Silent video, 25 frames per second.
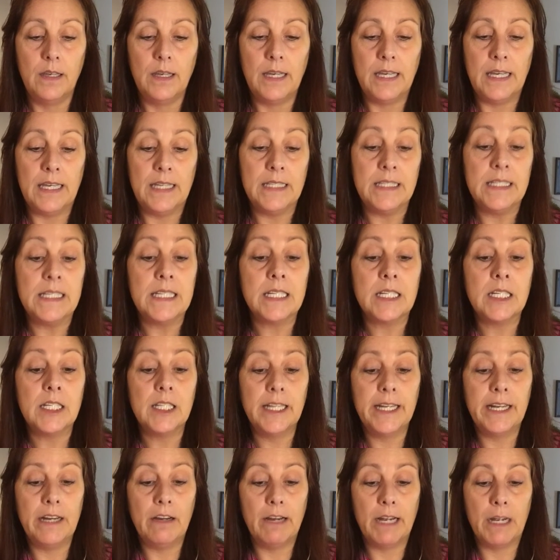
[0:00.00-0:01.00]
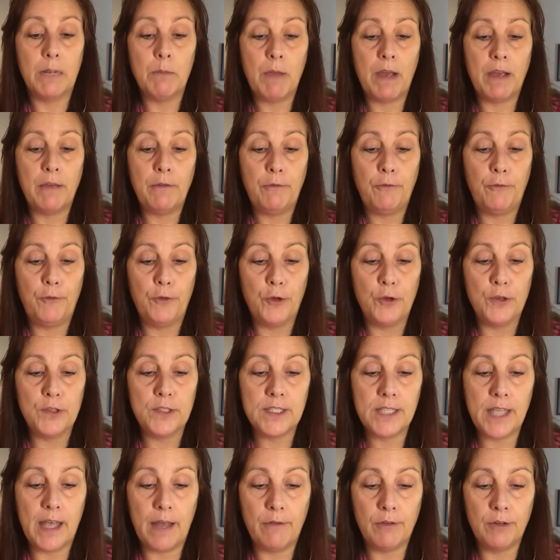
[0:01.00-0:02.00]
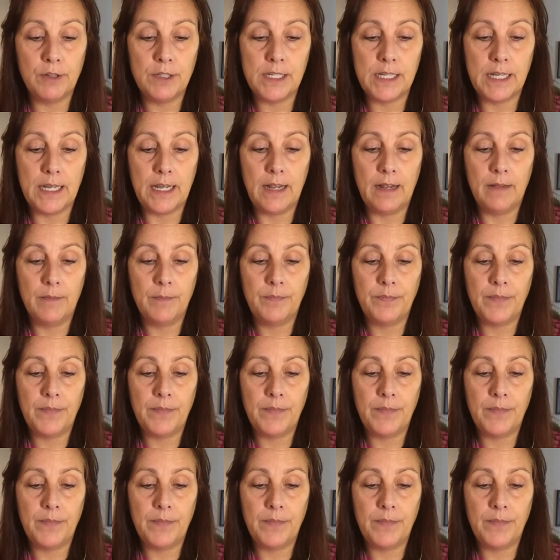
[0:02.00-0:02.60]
In declaring my full sovereignty